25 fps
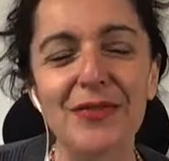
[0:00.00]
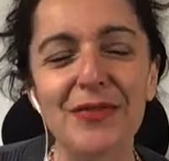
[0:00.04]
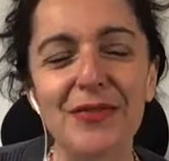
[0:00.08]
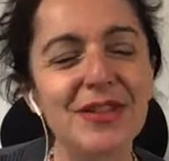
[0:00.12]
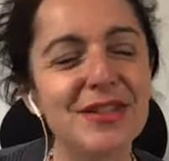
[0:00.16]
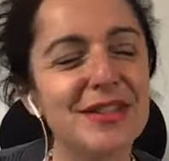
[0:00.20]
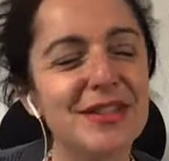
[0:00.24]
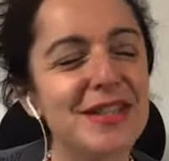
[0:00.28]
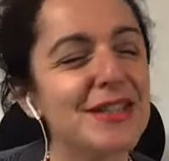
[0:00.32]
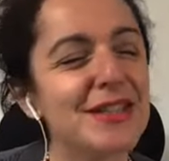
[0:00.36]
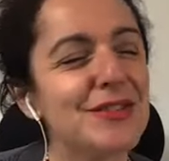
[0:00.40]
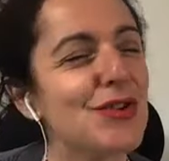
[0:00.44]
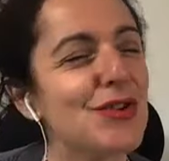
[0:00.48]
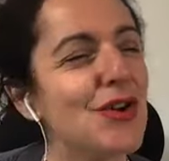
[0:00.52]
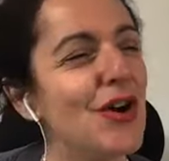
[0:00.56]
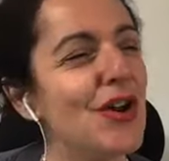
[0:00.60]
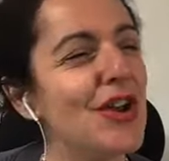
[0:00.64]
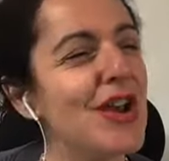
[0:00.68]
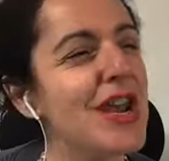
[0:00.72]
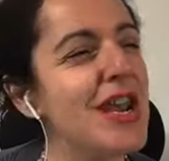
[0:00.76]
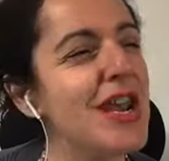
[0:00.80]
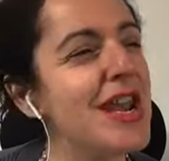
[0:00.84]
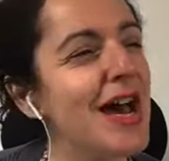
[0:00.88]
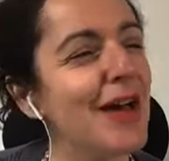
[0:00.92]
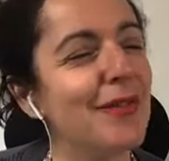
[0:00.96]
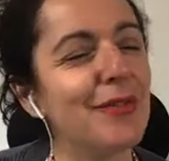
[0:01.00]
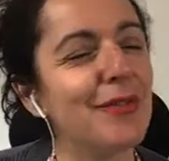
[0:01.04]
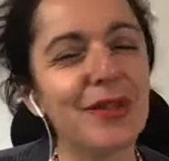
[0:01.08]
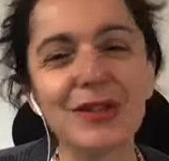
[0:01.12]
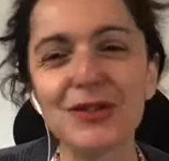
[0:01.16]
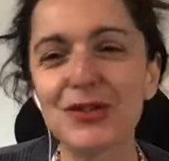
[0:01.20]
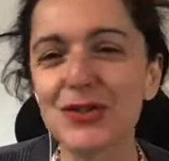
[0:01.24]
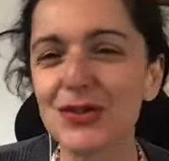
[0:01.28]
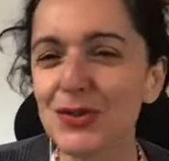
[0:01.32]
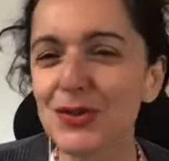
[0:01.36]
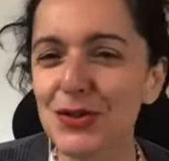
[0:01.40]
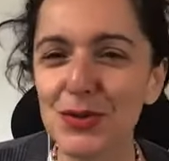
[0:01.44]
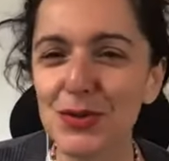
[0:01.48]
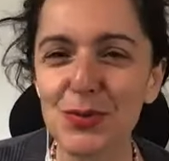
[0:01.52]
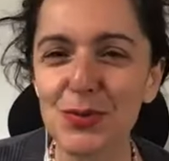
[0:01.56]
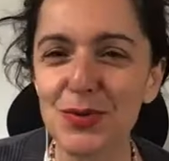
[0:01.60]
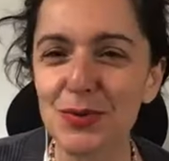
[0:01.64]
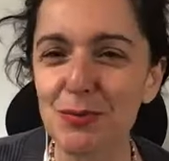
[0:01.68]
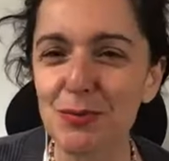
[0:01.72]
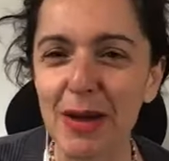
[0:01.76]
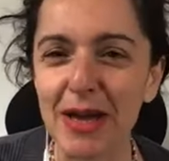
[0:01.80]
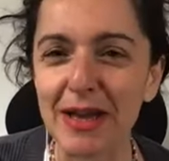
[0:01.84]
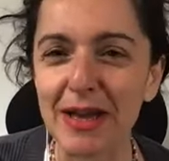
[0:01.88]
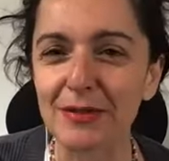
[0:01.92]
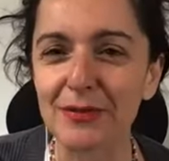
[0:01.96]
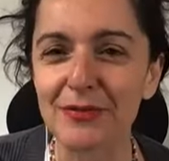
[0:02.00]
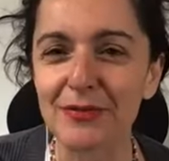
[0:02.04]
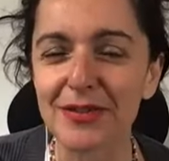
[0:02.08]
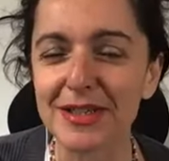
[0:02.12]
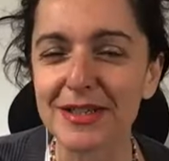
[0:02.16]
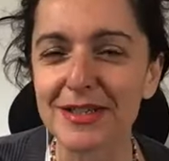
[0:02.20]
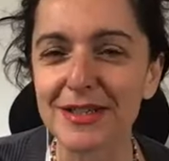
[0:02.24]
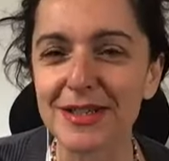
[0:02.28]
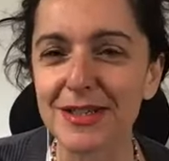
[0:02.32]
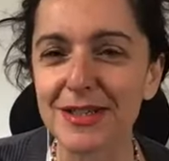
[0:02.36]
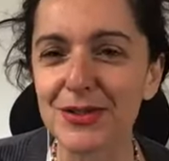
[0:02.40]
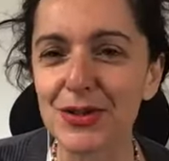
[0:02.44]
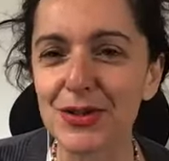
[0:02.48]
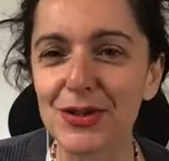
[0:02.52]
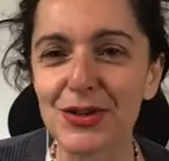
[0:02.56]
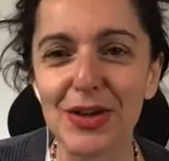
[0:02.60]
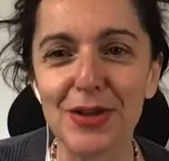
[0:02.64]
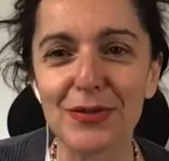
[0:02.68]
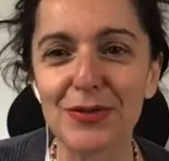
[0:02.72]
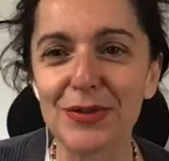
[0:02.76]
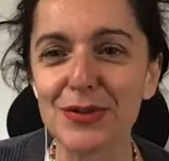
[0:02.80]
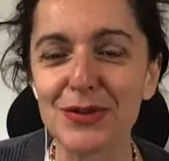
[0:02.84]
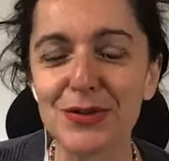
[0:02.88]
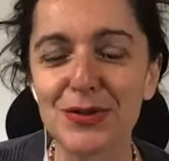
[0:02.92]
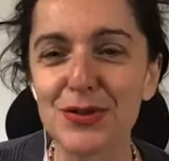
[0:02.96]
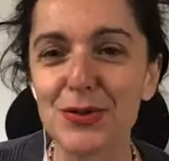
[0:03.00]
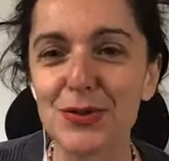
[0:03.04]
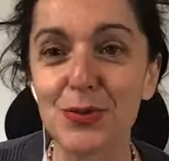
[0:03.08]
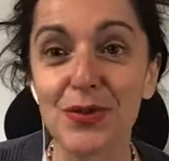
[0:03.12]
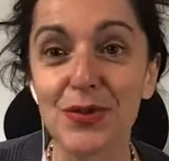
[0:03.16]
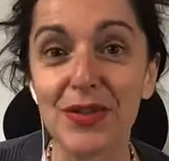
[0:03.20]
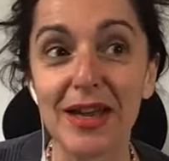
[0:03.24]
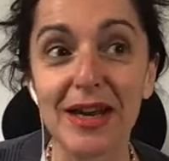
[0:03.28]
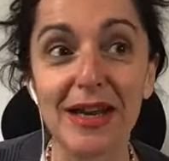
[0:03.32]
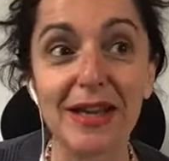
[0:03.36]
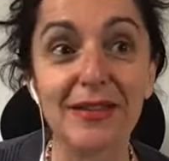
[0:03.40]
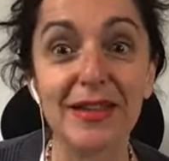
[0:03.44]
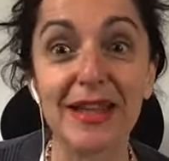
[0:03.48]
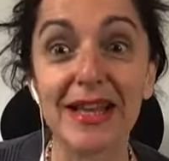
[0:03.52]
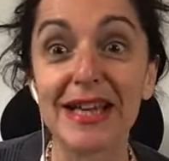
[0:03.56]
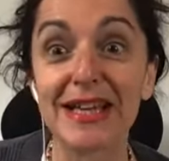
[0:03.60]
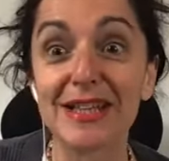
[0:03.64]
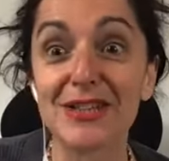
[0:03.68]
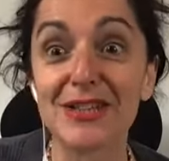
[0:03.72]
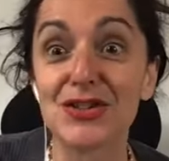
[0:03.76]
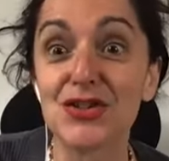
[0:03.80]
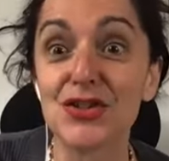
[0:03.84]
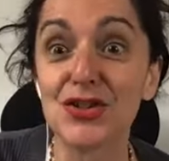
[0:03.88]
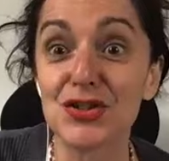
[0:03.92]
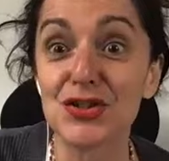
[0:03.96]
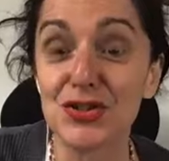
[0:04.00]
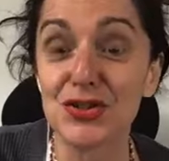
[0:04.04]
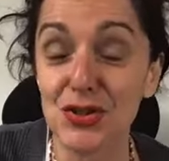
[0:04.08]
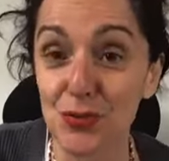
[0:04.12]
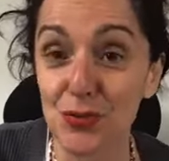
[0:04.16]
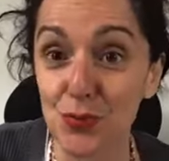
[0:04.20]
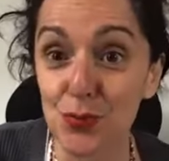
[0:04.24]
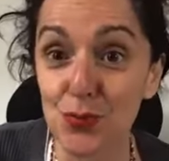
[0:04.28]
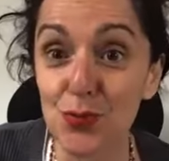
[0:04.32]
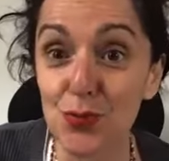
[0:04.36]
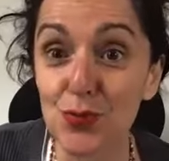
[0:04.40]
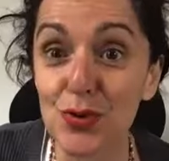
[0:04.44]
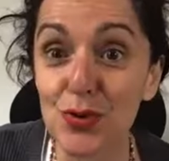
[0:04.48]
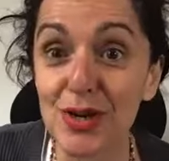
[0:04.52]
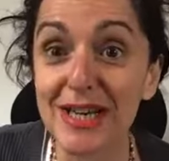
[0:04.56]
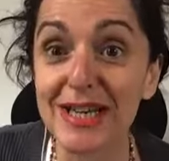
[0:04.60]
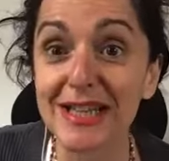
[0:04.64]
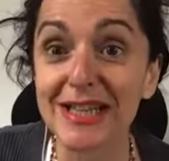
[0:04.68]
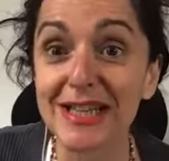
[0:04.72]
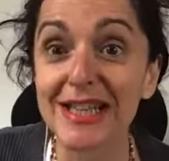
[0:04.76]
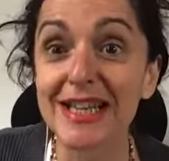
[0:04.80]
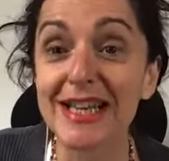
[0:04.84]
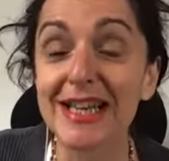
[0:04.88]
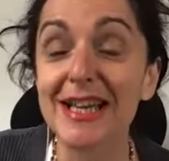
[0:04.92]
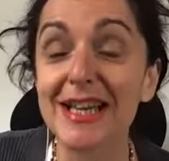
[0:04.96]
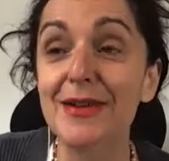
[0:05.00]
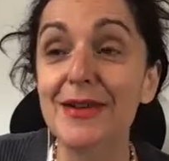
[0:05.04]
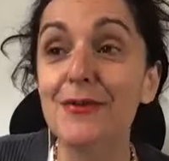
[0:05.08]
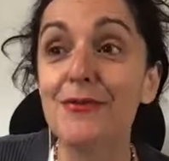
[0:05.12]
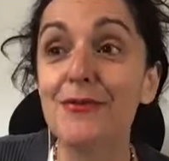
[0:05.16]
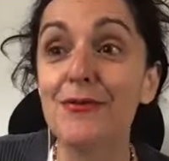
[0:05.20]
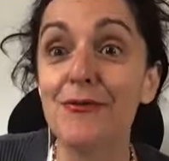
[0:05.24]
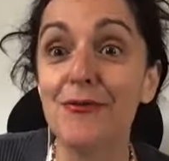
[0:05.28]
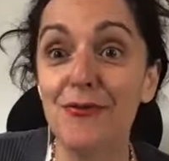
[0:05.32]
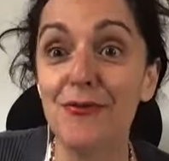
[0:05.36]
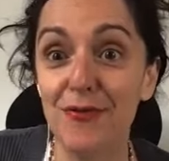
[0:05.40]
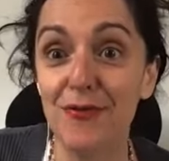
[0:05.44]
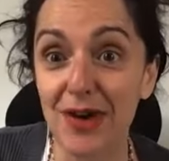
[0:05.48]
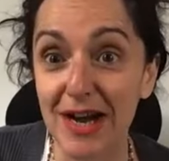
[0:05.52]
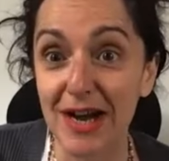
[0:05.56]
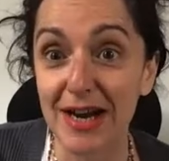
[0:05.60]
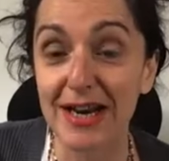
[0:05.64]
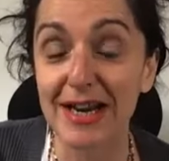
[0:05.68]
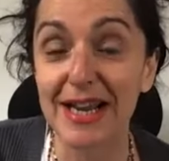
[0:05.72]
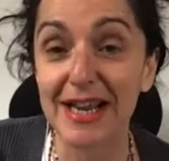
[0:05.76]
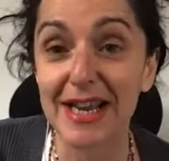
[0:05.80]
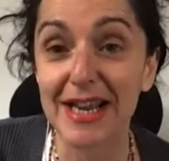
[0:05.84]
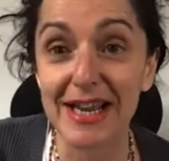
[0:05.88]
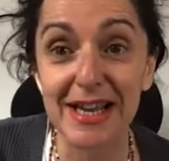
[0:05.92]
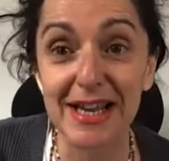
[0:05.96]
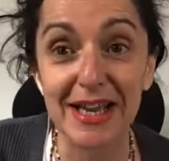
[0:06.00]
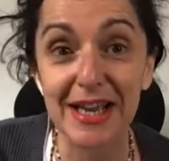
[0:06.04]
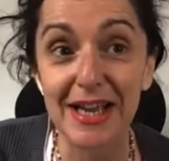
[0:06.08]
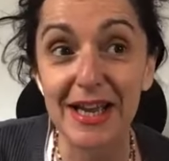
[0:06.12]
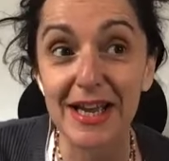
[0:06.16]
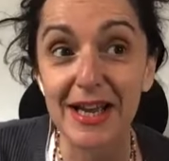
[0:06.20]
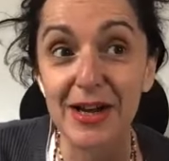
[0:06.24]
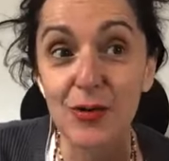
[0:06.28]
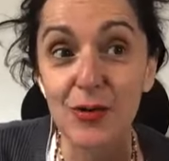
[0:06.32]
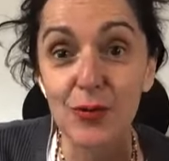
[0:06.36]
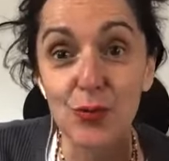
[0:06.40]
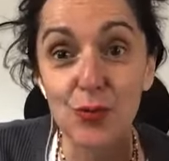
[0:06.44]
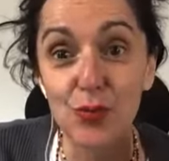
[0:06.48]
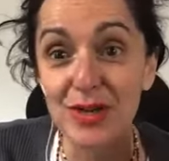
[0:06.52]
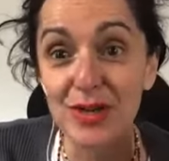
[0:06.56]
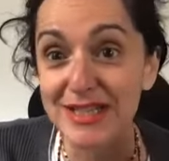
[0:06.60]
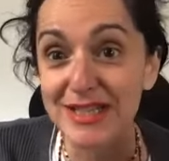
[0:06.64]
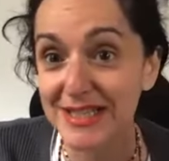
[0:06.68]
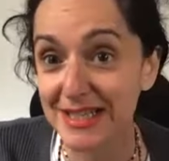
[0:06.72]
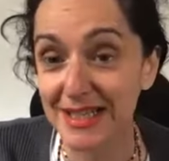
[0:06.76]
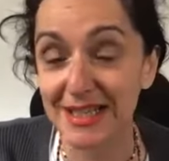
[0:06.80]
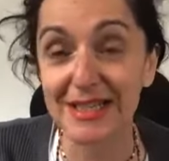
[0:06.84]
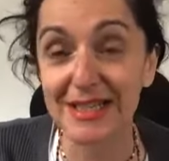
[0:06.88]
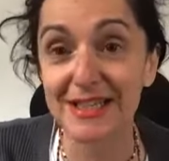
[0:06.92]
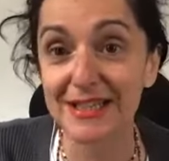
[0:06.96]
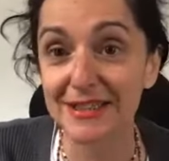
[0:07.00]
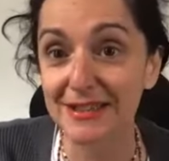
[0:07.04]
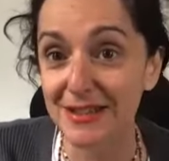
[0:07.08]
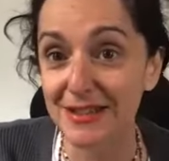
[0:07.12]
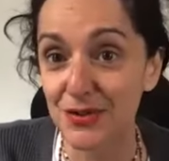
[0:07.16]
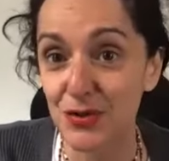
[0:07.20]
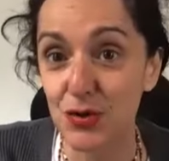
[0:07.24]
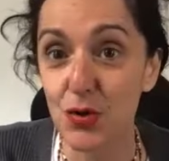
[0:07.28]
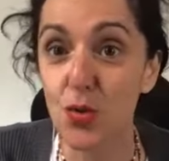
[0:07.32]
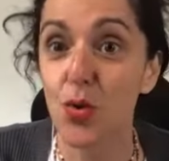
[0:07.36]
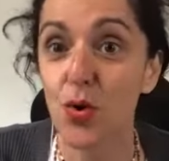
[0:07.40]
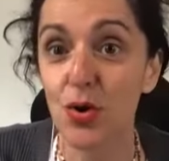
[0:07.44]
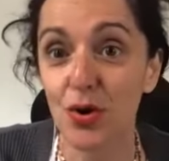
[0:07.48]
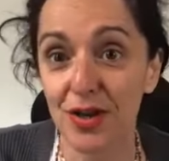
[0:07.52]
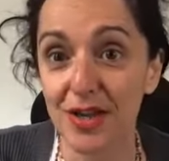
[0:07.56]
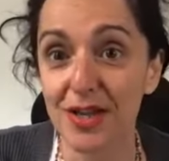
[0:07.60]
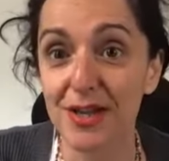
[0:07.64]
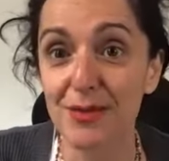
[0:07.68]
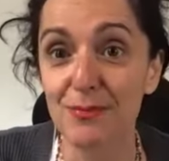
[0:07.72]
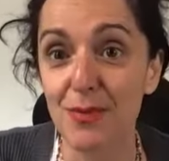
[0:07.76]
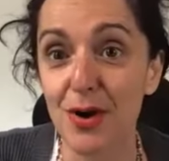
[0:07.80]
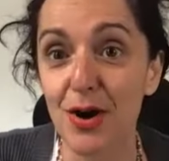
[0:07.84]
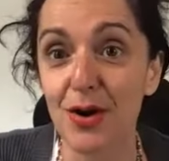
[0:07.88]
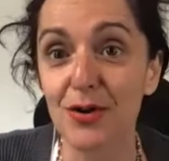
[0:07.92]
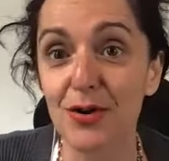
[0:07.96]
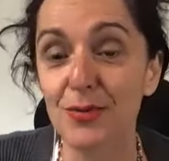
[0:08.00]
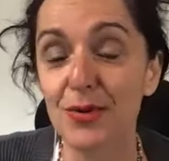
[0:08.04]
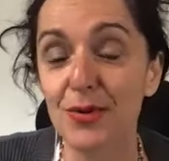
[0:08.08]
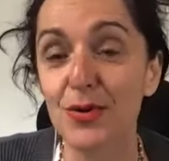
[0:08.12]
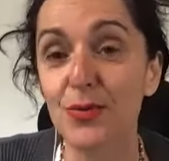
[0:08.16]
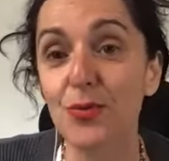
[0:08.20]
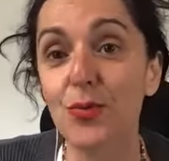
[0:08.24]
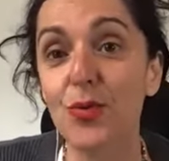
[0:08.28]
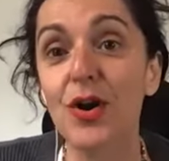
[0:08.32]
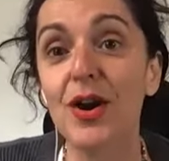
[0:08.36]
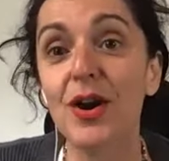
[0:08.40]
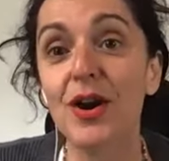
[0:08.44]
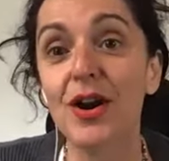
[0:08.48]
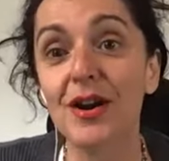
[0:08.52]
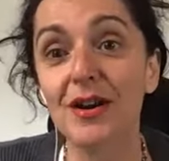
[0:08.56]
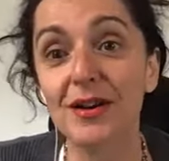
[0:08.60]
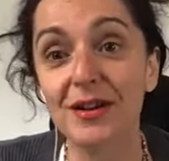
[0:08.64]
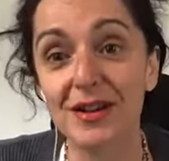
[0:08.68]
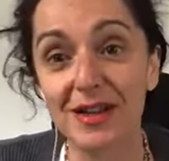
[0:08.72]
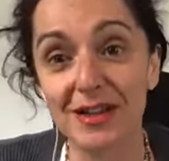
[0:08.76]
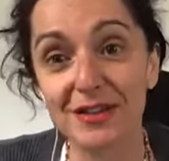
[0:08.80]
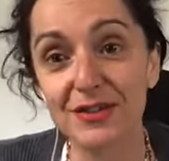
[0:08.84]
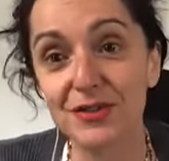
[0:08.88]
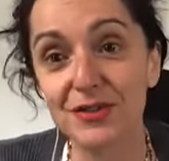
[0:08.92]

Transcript: this has got nothing to do with manifesting. It's got nothing to do with anything. It's just a really funny, ridiculous, quirky moment where